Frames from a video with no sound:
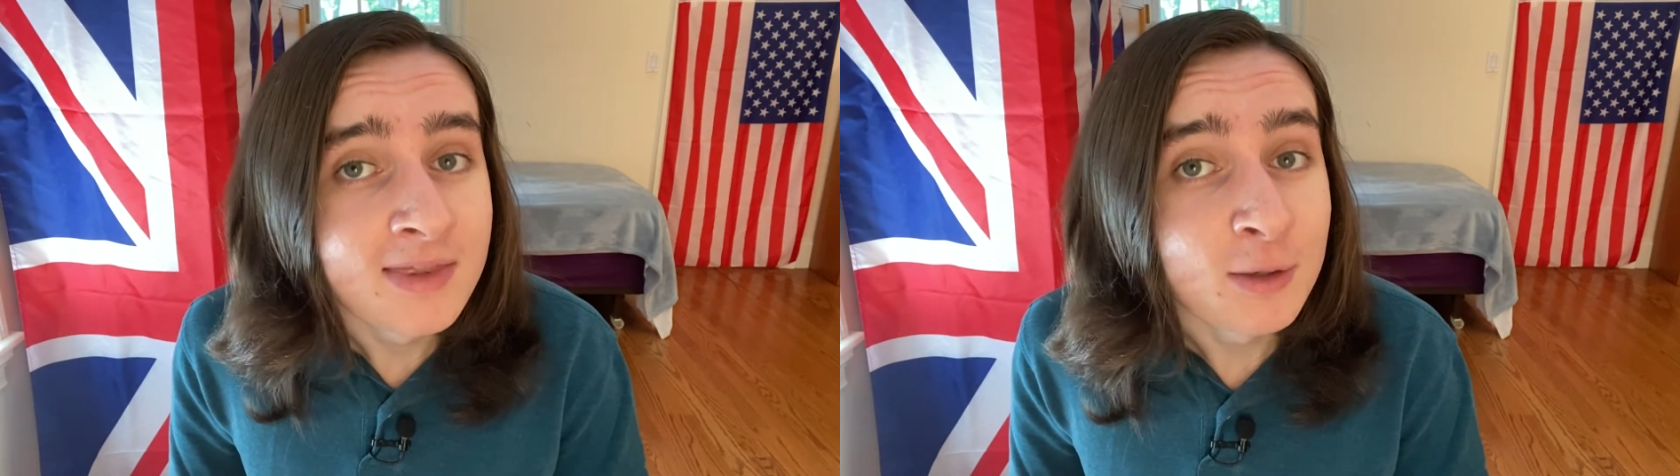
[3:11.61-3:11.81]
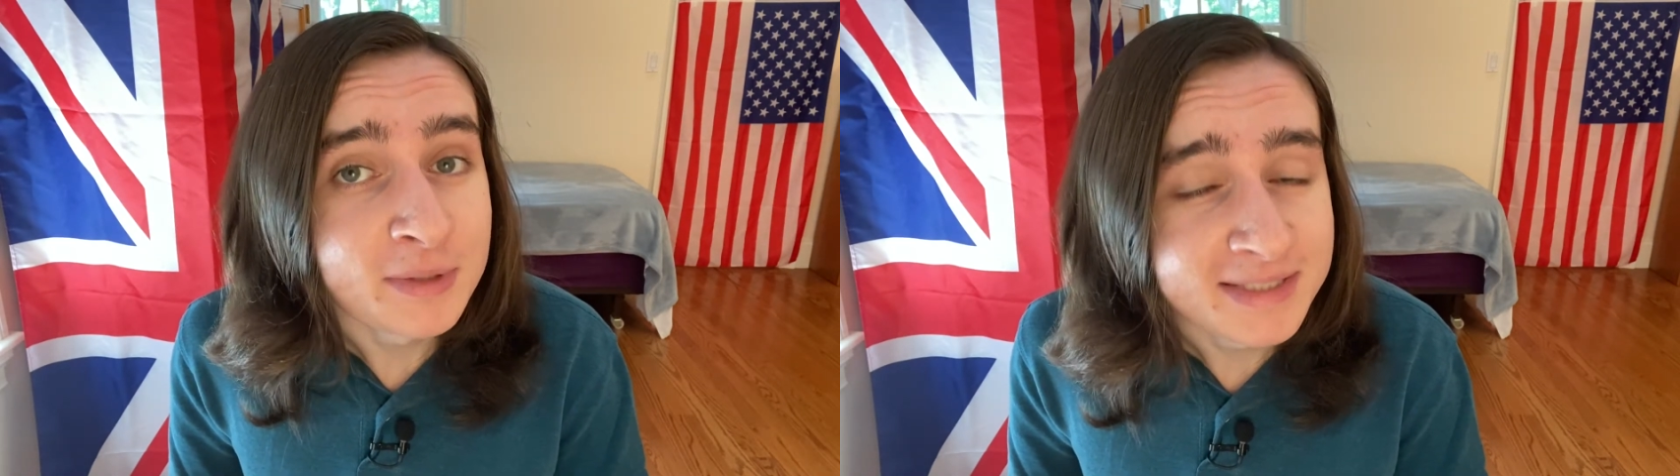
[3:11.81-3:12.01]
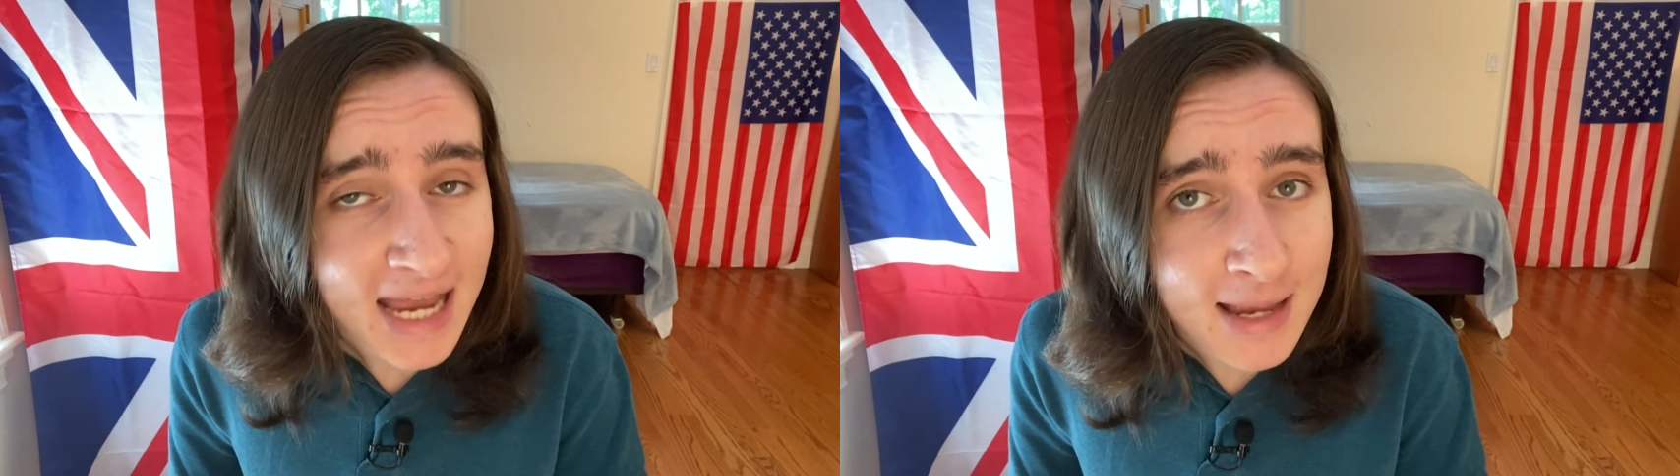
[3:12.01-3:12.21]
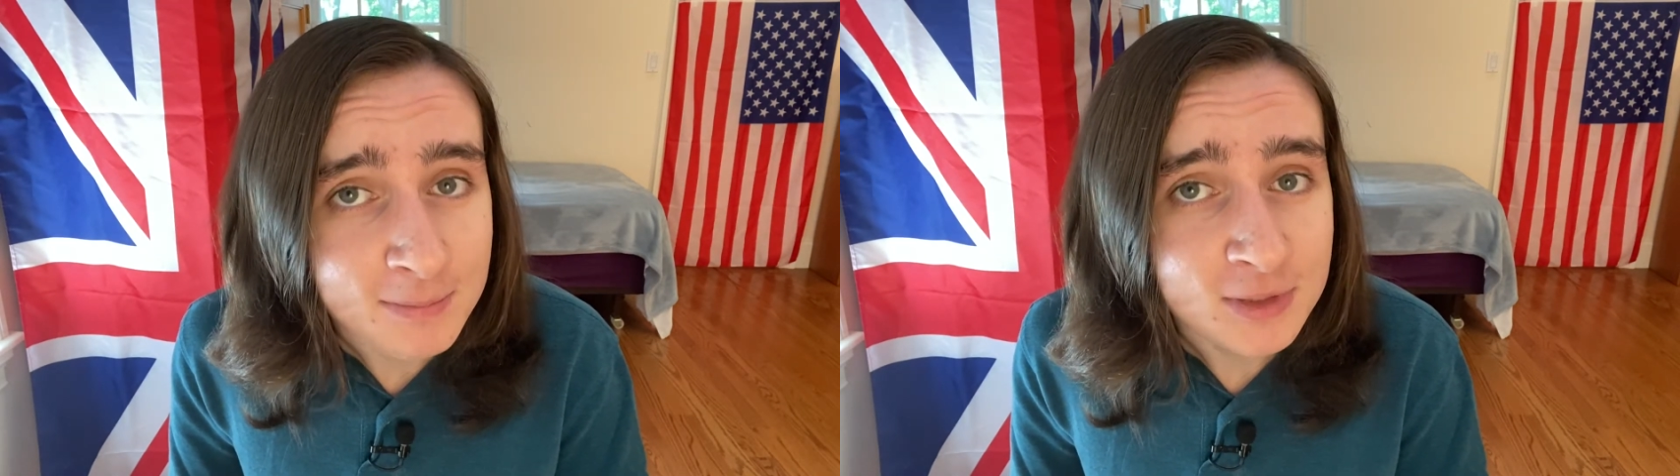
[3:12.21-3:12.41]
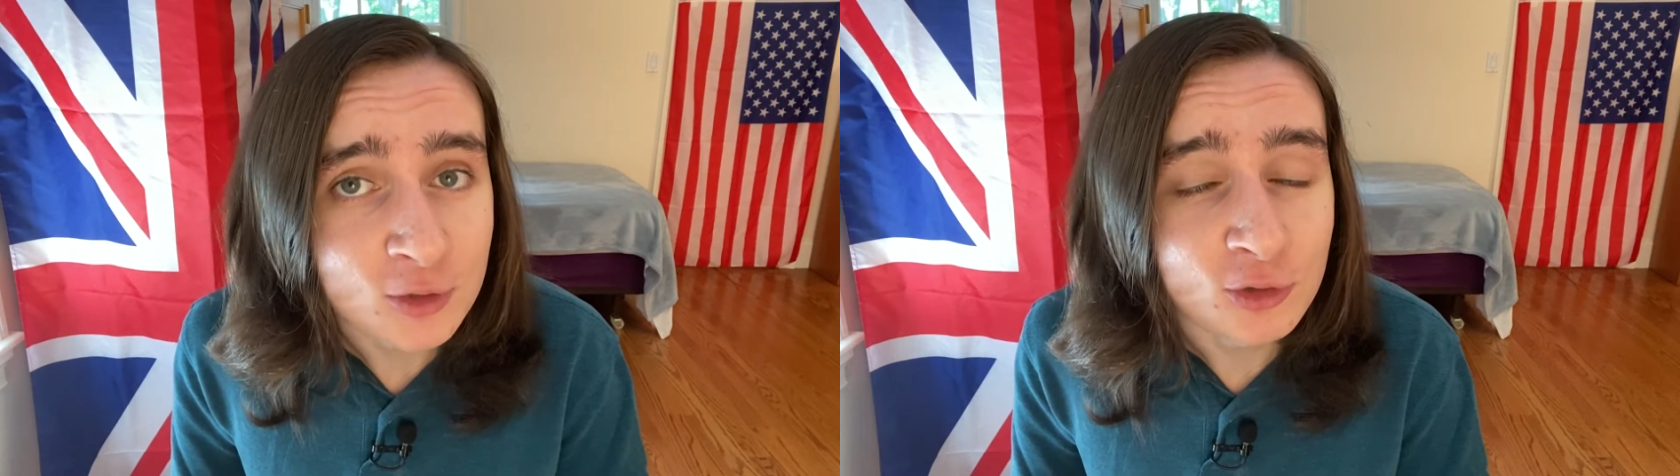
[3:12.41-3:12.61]
their
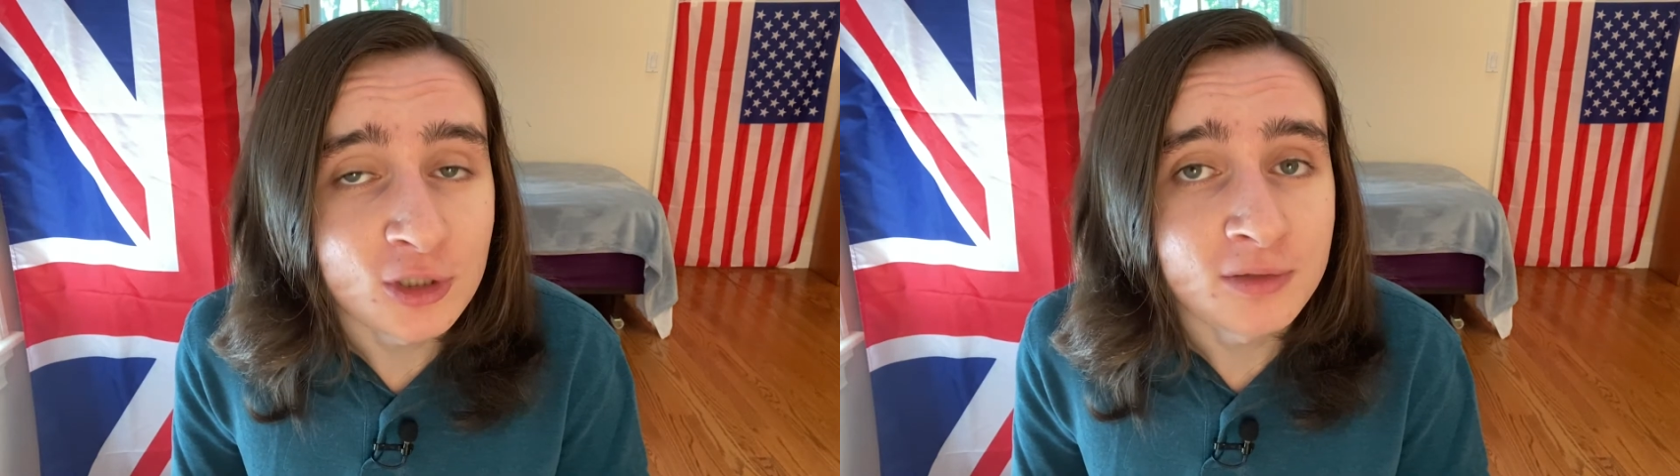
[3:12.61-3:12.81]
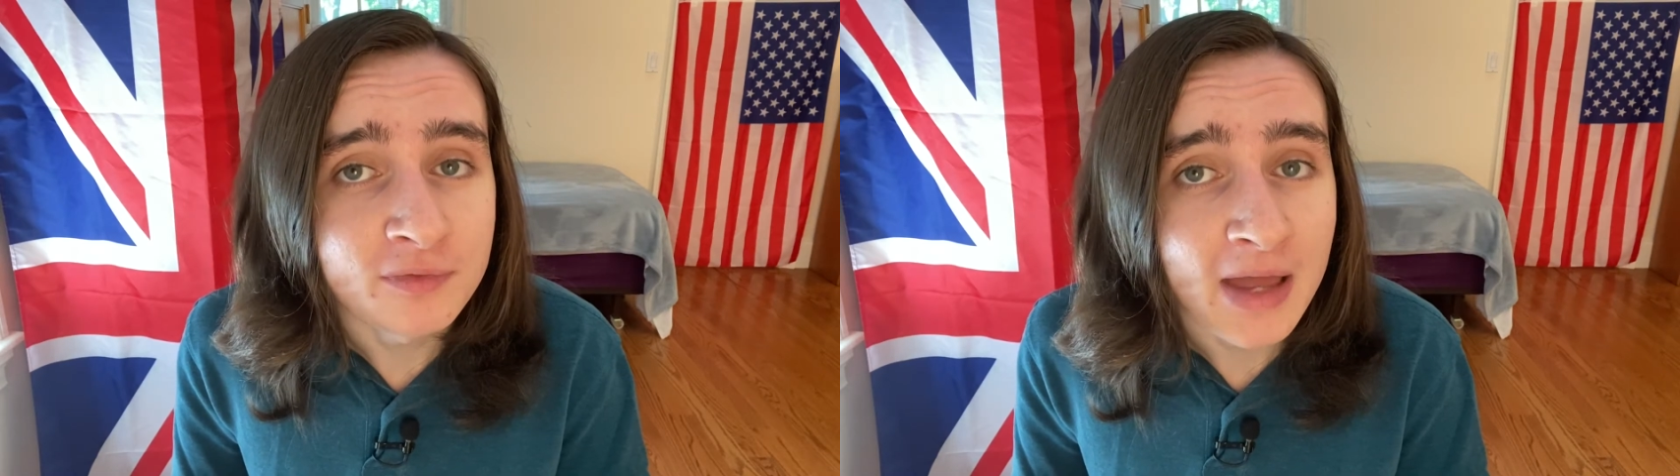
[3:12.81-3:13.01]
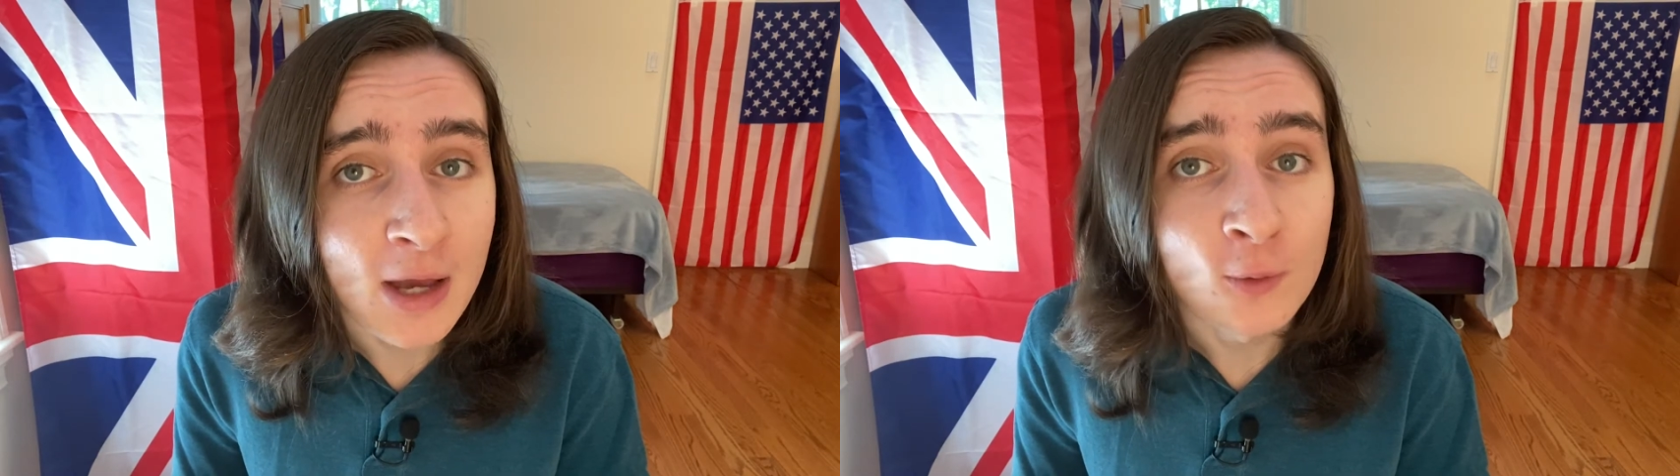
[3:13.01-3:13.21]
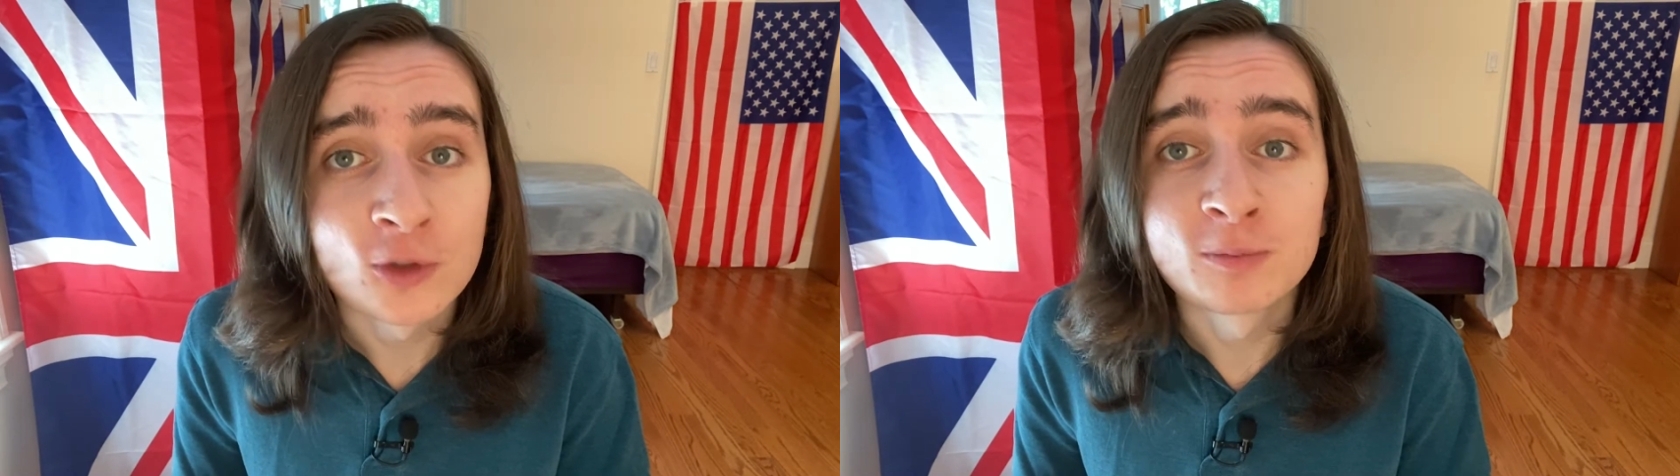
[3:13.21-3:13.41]
attempts usually fail